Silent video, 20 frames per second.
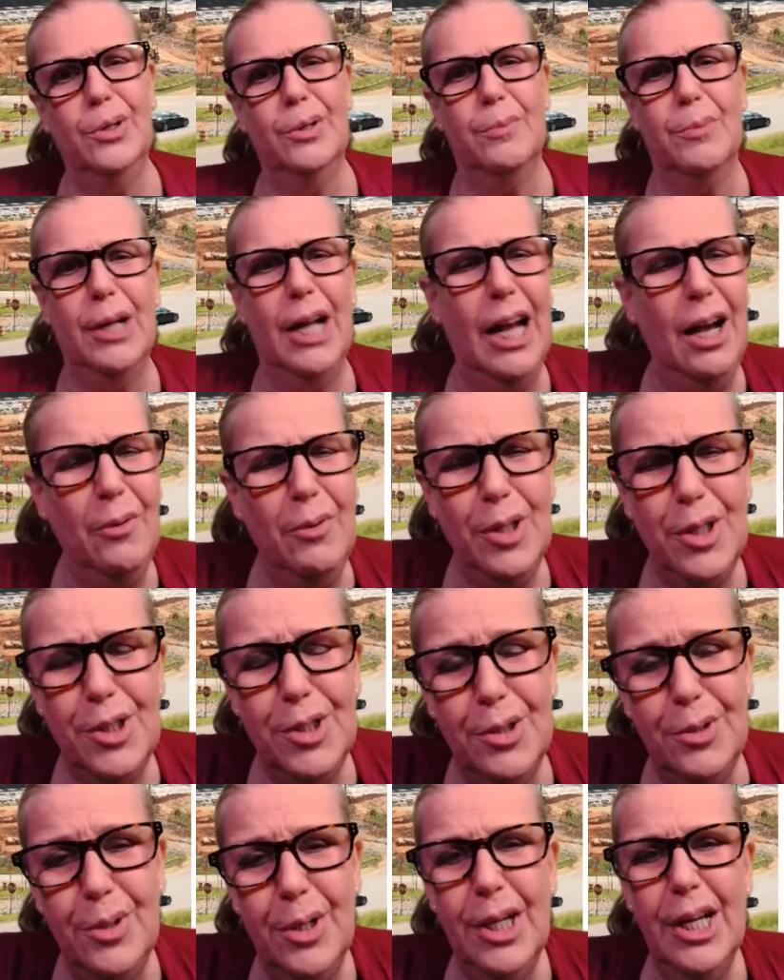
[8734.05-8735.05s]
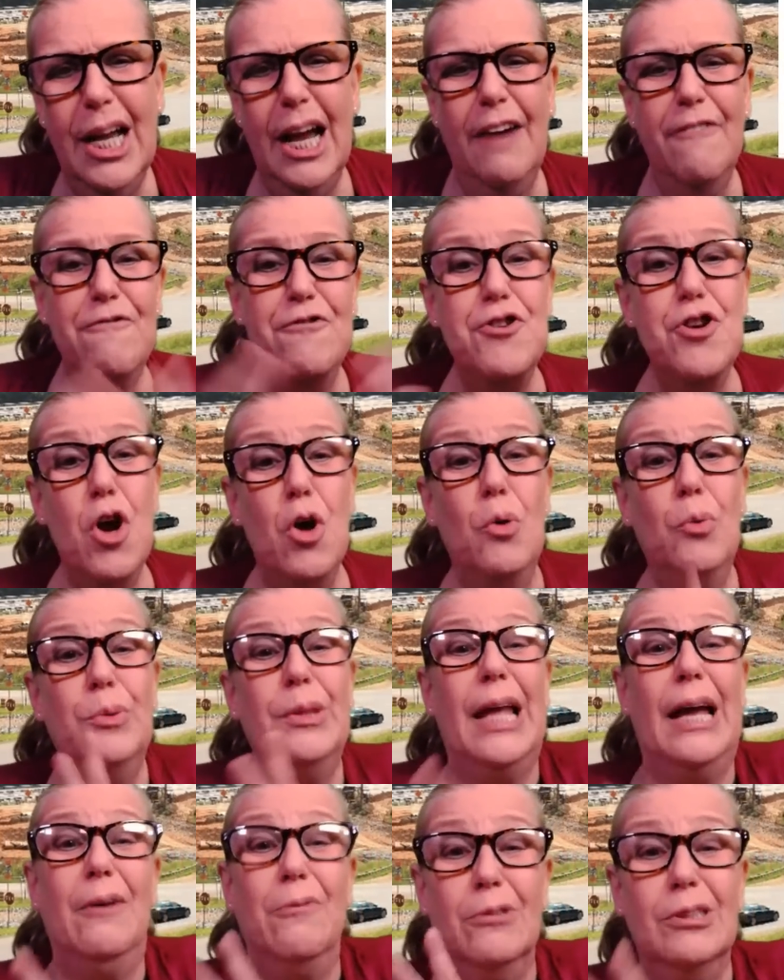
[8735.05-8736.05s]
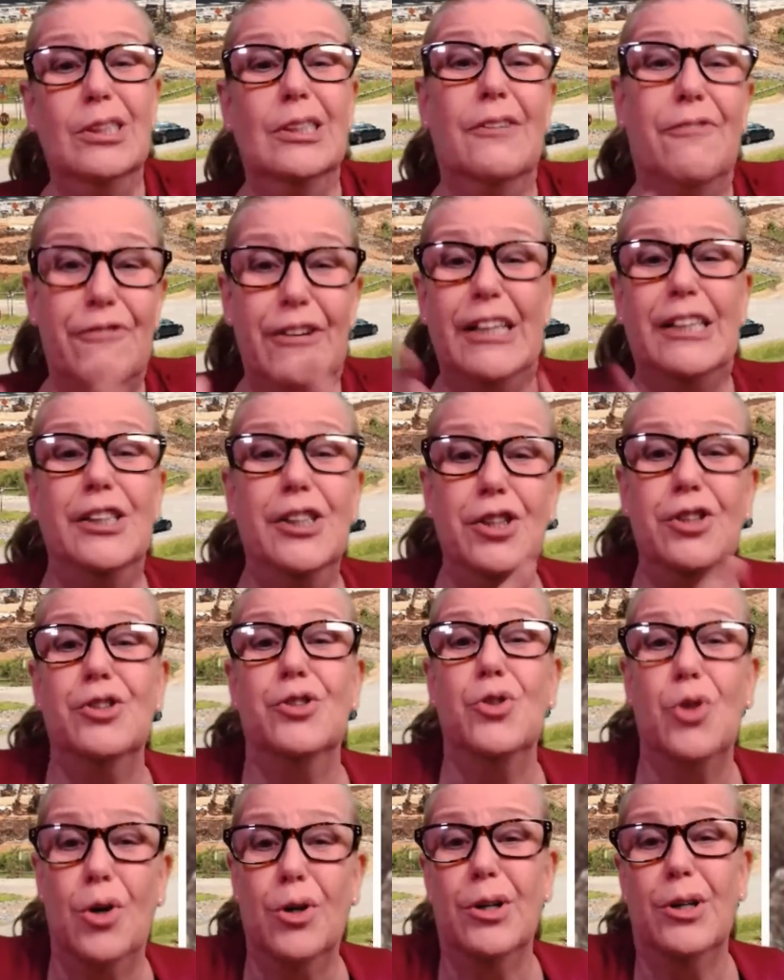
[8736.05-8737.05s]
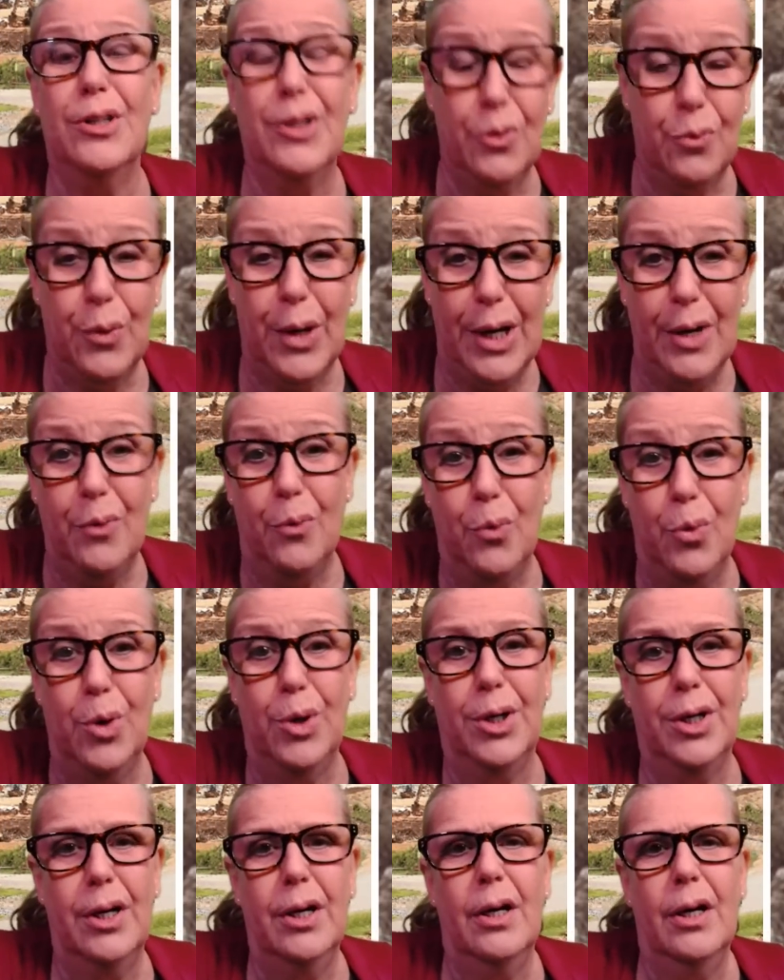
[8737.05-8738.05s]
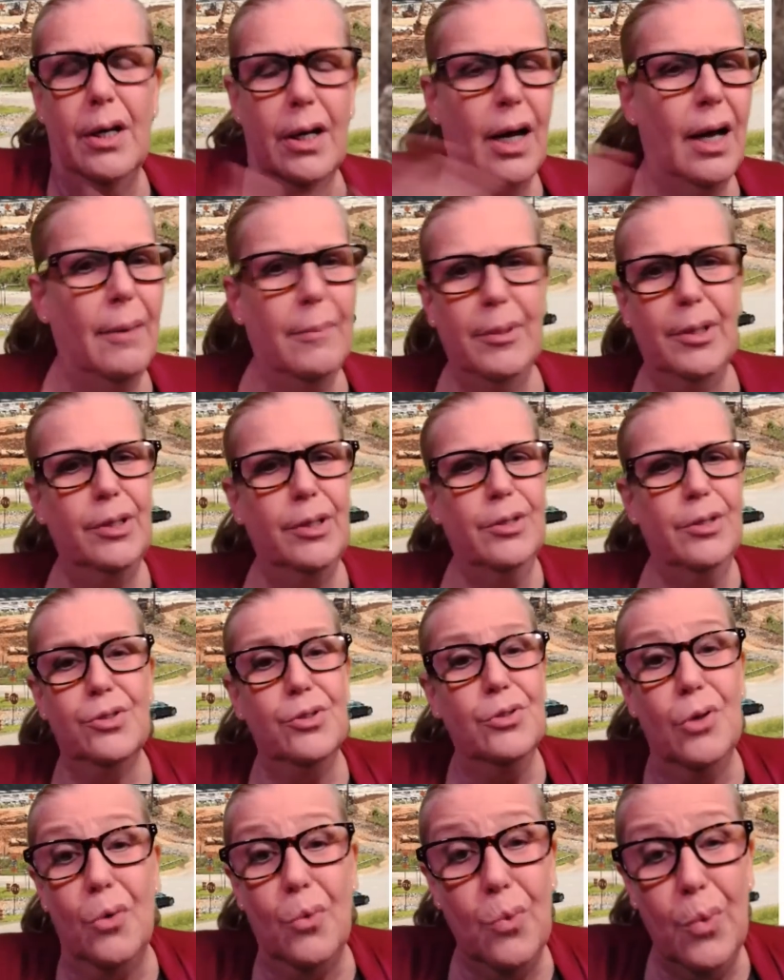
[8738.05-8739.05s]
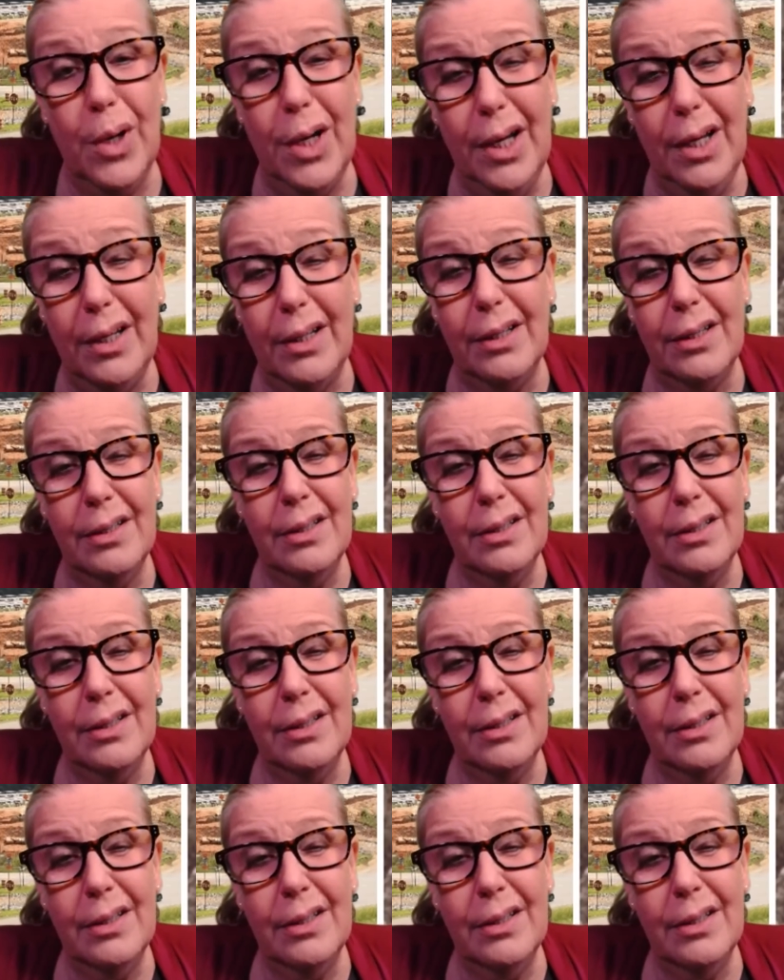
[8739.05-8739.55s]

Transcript: But how would you have known that was affecting your daughter in the way it would? I mean, there's no way.